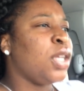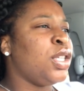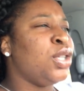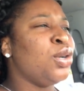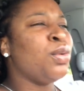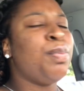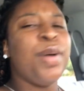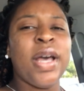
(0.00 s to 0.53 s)

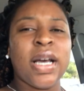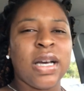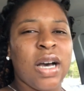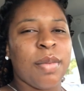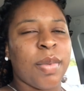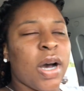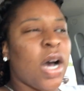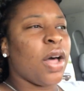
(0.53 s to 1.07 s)
you pick
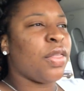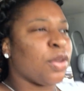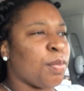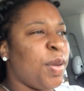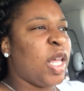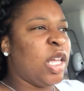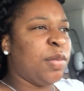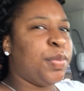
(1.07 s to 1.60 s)
up other
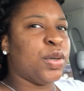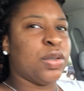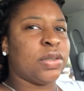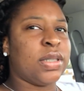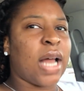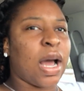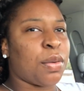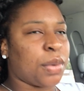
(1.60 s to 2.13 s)
people's
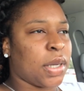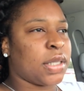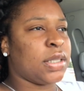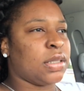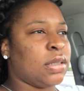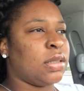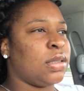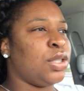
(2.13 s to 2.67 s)

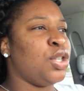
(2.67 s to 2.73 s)
directions.